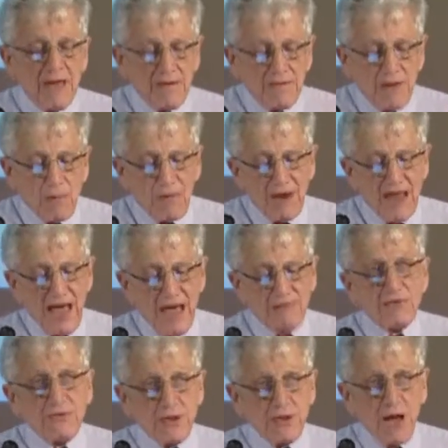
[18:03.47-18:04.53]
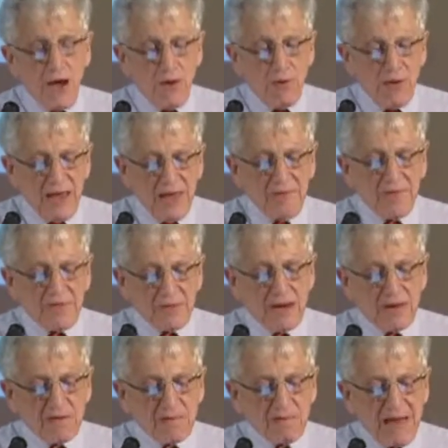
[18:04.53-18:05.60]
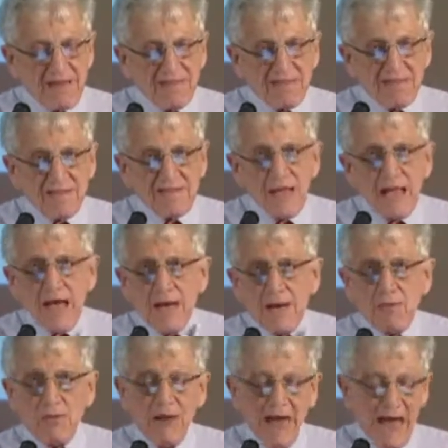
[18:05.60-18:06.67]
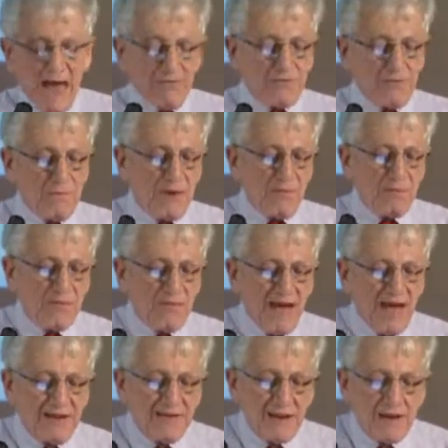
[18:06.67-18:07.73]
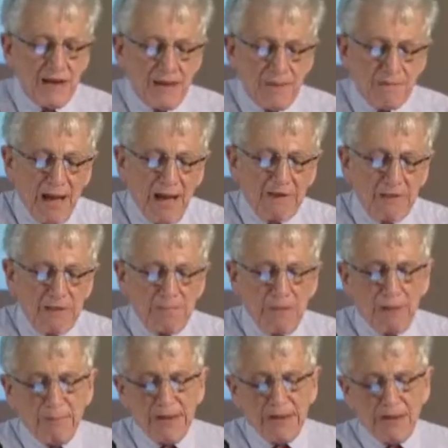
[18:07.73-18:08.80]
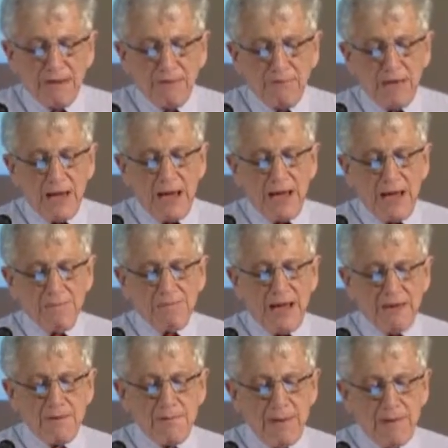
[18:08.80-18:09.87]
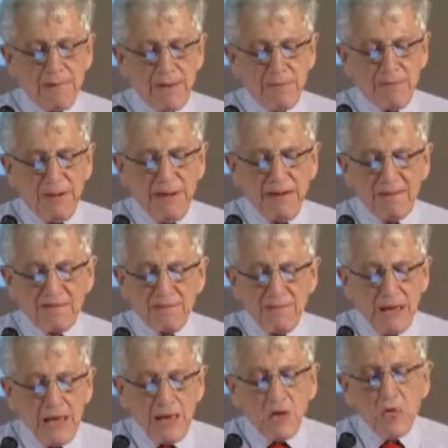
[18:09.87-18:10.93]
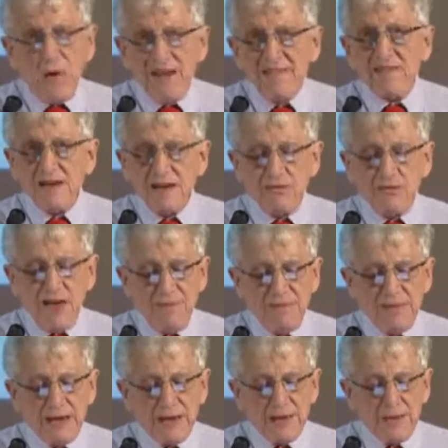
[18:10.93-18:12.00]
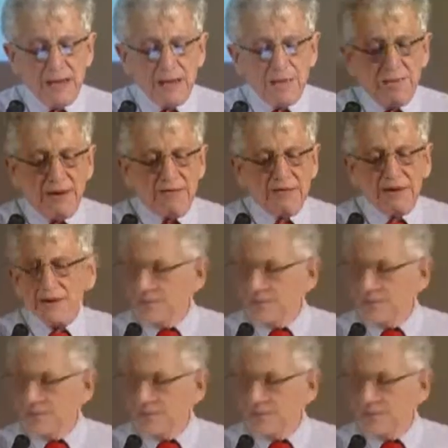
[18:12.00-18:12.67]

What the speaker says: that will have to go into those places and will have to be provided by the public purse. Quite an agenda, but